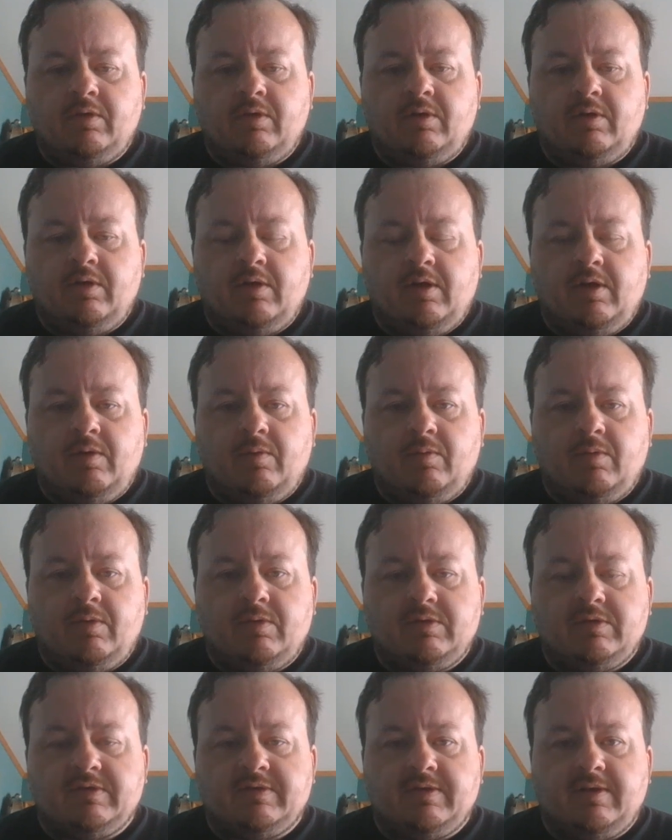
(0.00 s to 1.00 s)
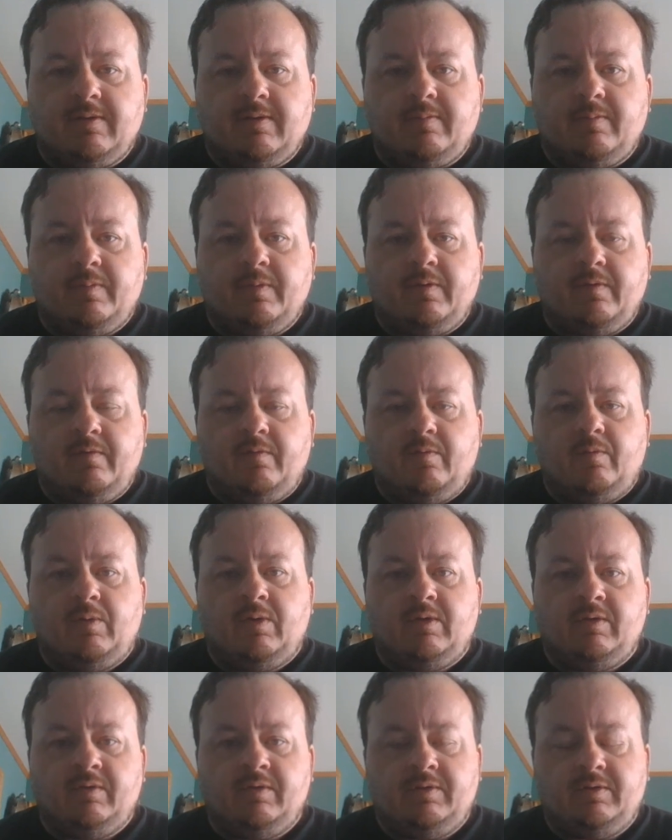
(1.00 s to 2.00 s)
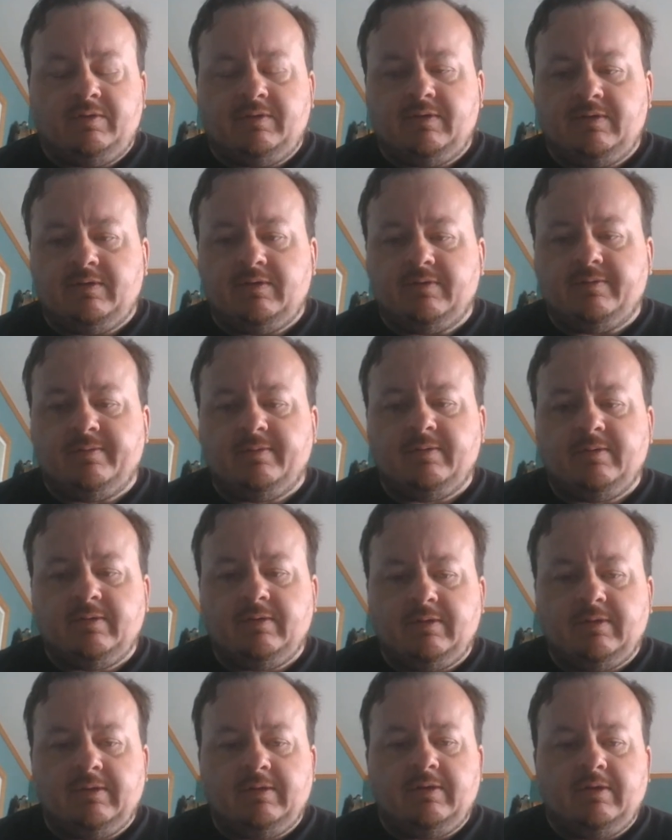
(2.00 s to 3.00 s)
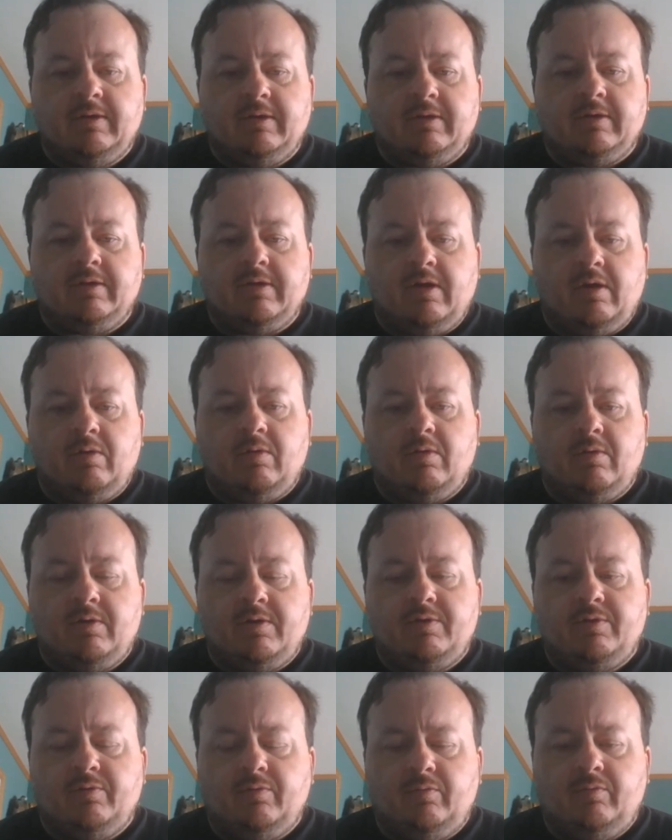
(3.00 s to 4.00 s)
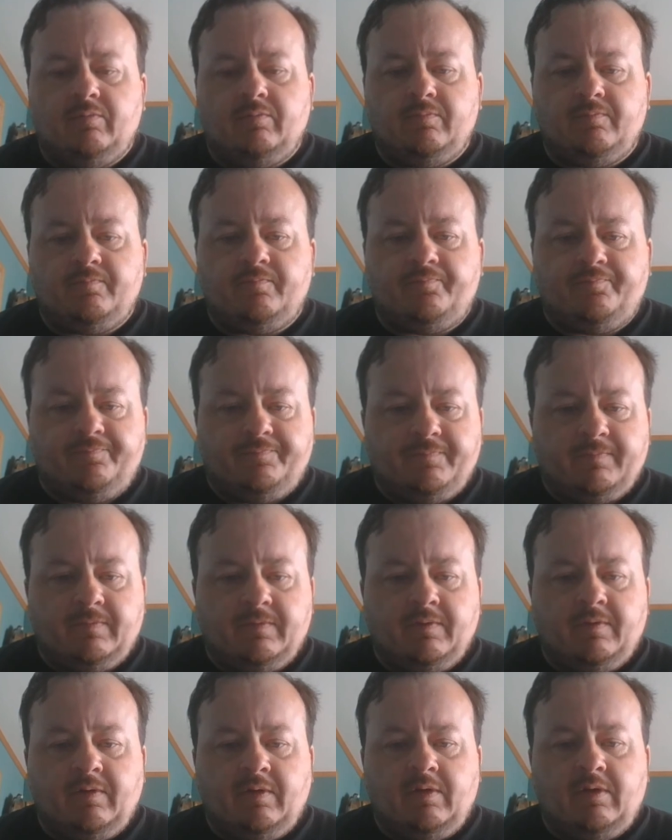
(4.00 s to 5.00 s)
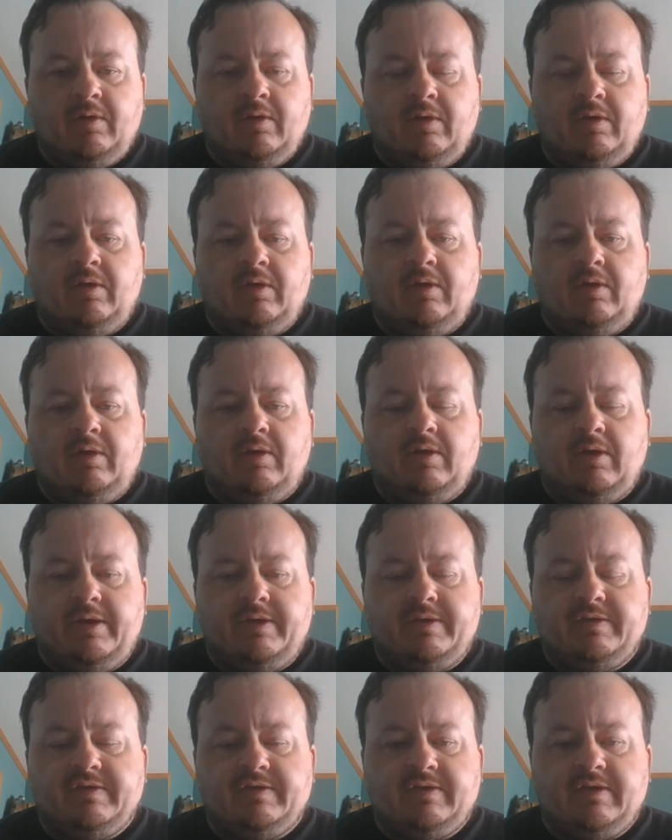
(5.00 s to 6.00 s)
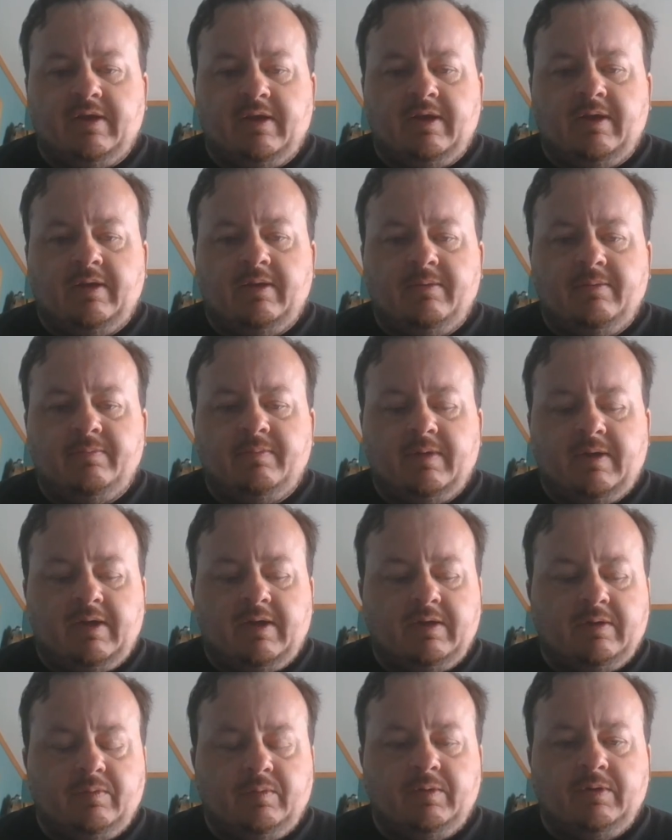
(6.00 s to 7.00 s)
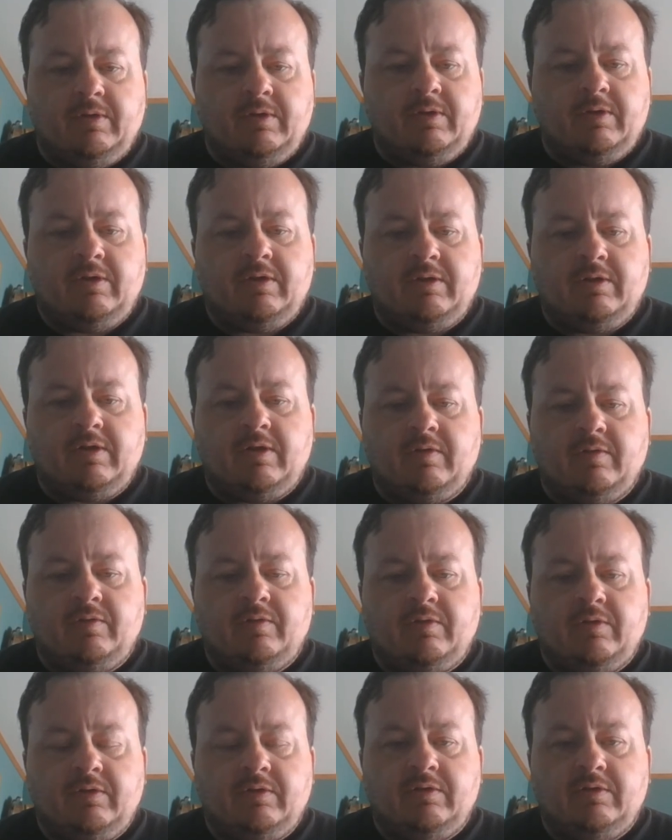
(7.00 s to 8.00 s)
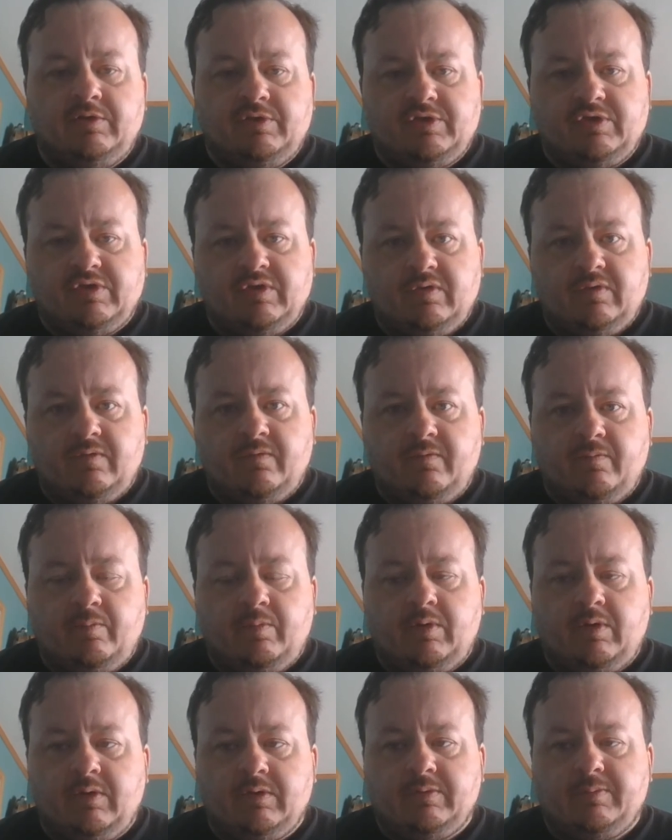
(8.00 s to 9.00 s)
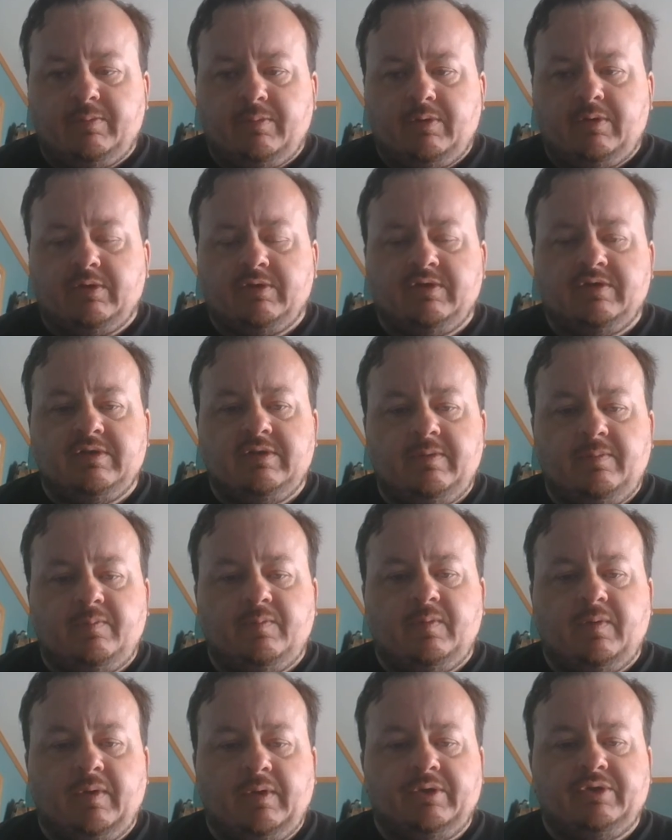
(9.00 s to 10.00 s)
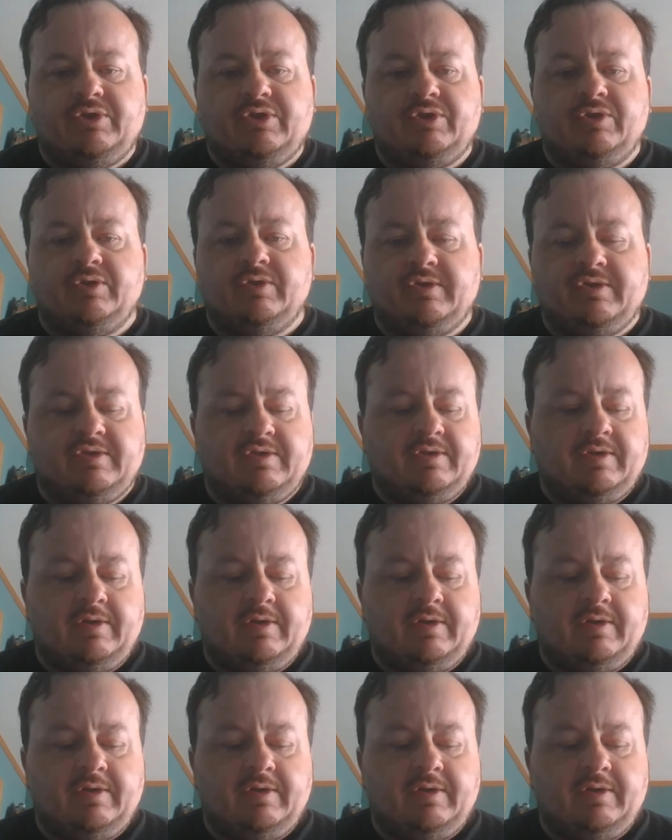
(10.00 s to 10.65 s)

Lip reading: Hey, what's up, everyone? How are you? Yes, I am back with another edition of Bot Boxing Predictions.